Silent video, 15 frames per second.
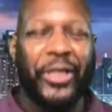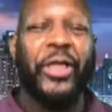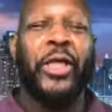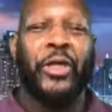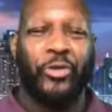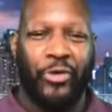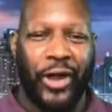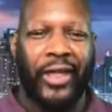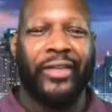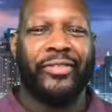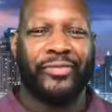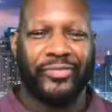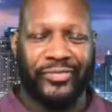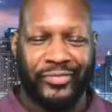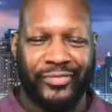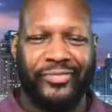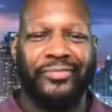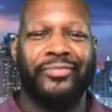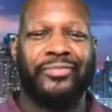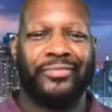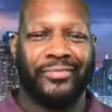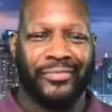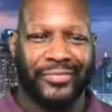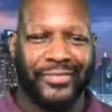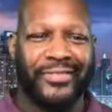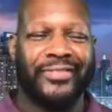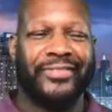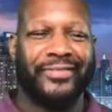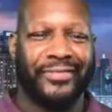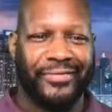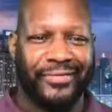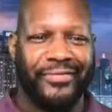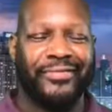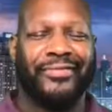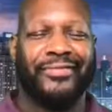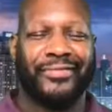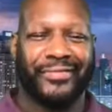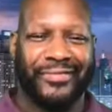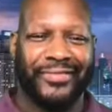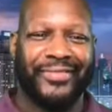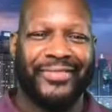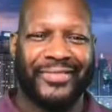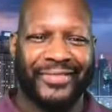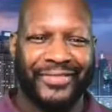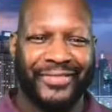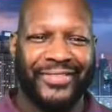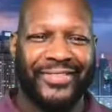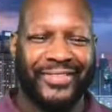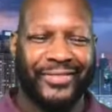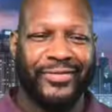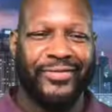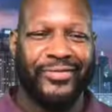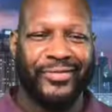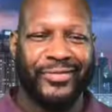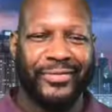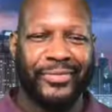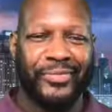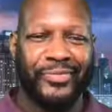in the CD, just reading that and kind of getting into the